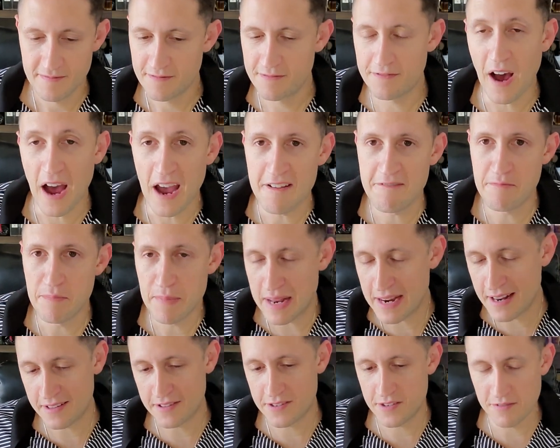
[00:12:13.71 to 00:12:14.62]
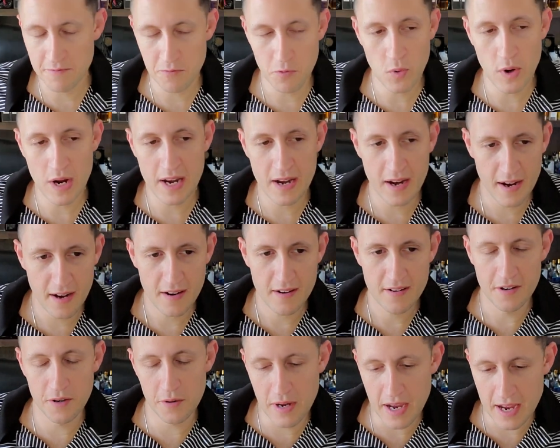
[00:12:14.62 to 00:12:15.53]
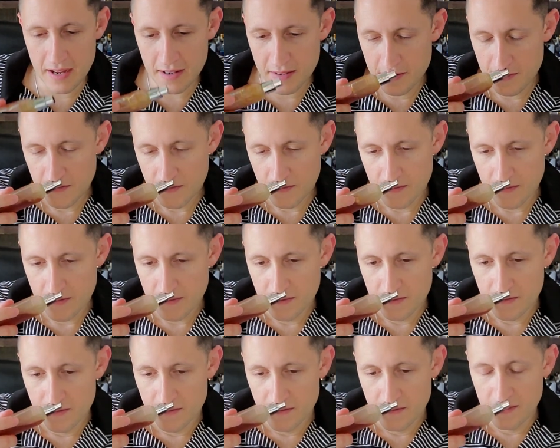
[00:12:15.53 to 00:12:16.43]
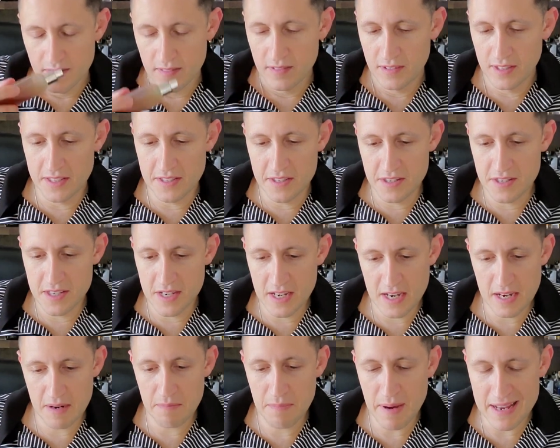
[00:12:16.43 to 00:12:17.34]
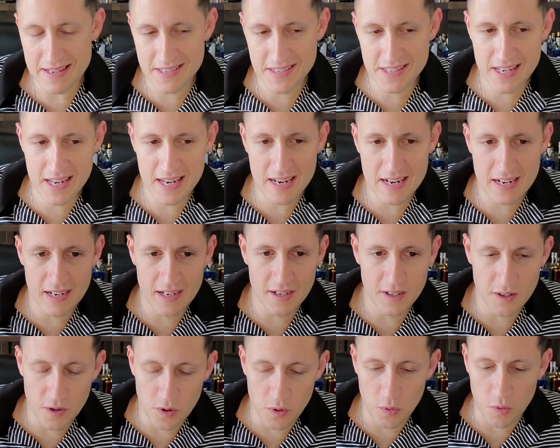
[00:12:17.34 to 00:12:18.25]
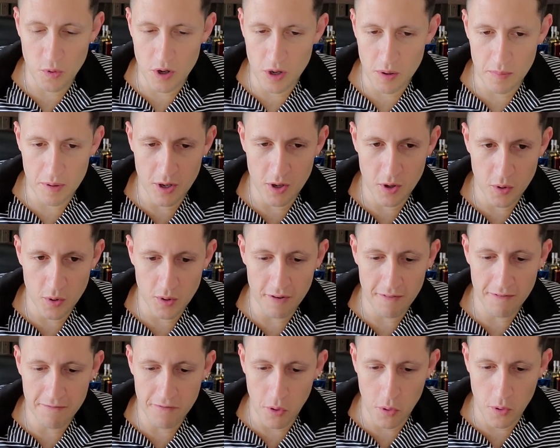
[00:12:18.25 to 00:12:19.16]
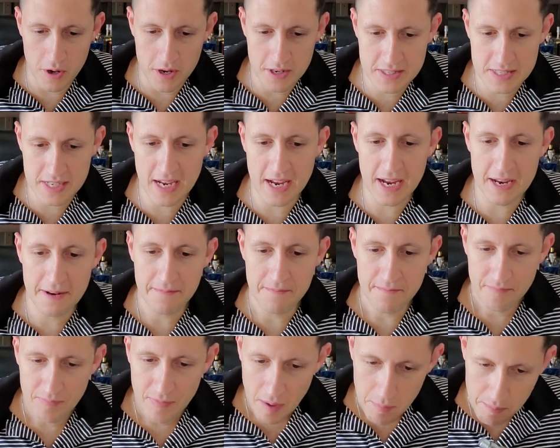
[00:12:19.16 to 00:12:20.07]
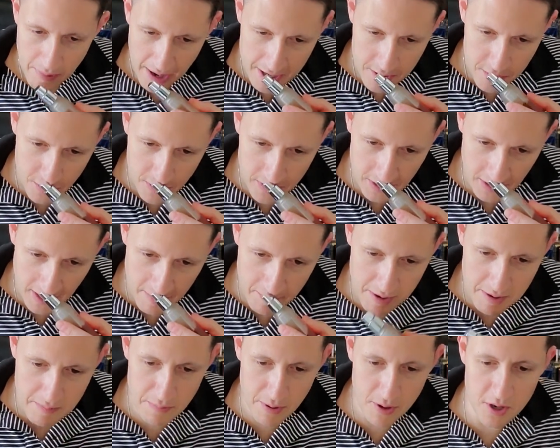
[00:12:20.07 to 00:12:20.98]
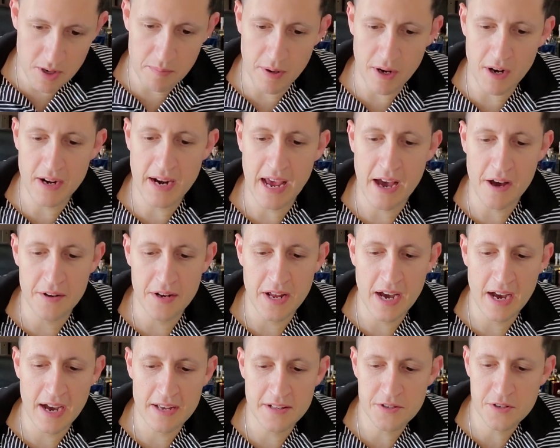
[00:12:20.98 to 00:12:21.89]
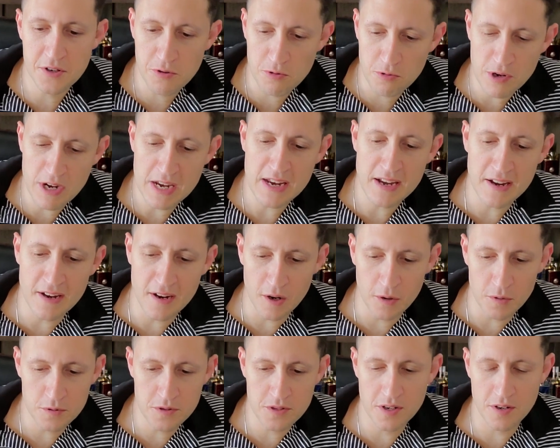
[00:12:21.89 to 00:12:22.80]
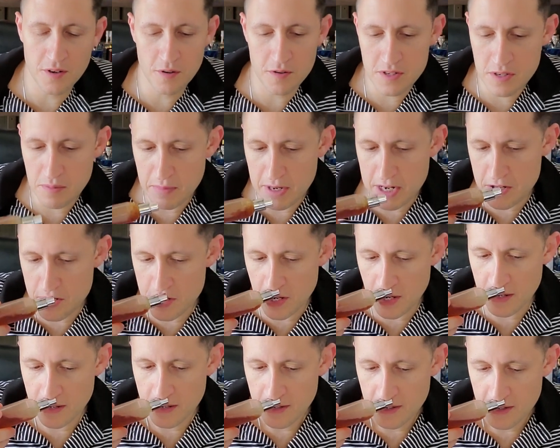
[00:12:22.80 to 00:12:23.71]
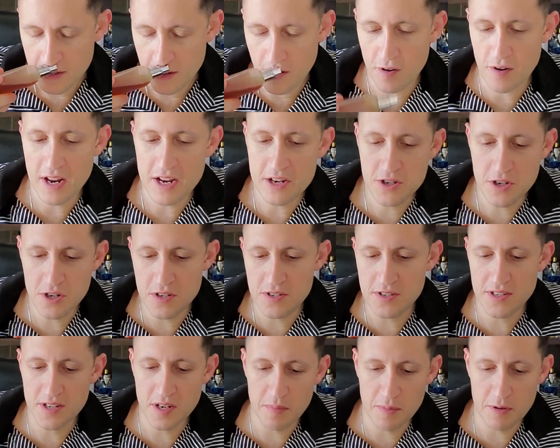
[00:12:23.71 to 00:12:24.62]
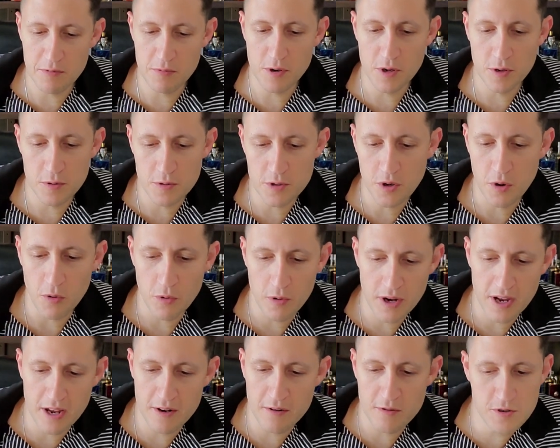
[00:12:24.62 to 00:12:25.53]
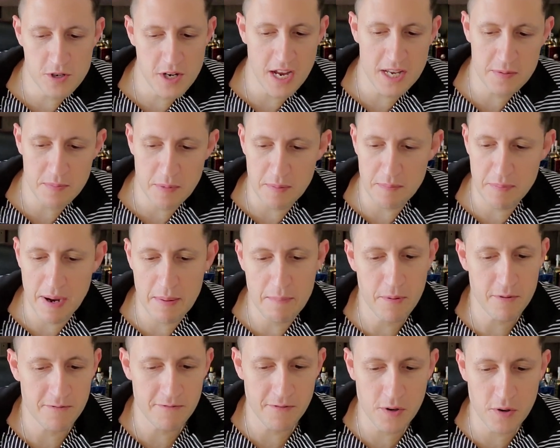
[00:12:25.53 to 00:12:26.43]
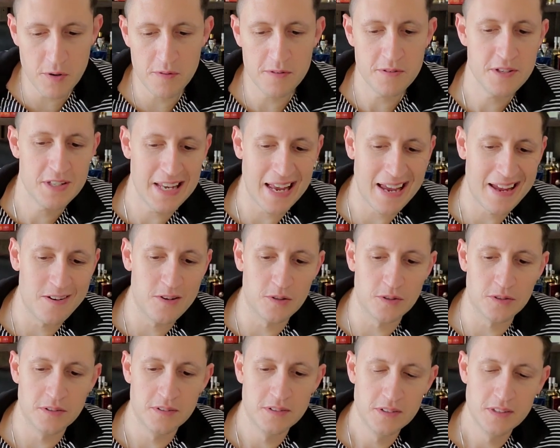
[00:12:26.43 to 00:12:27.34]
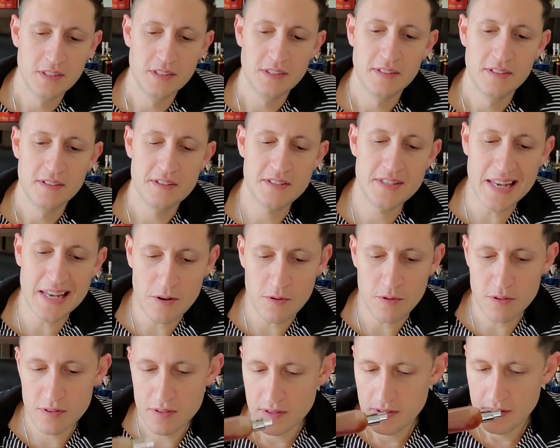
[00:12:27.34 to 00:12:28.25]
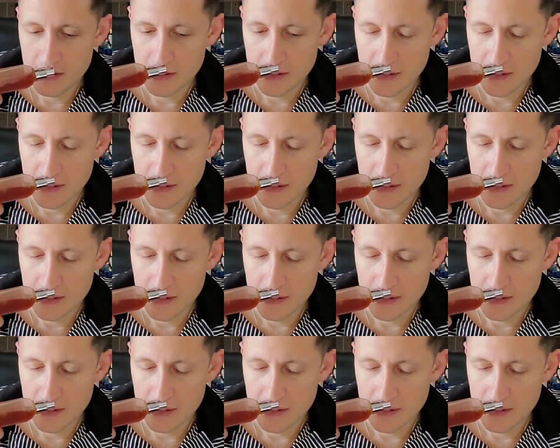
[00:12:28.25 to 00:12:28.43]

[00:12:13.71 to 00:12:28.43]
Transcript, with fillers: five minutes of waiting. Okay, let's see. Basile Uomo Forte. Mandarin, lemon, bergamot, aldehydes, green notes and Artemisia, carnation, cinnamon, rose, coriander, jasmine, pepper, fir, sandal, cedar,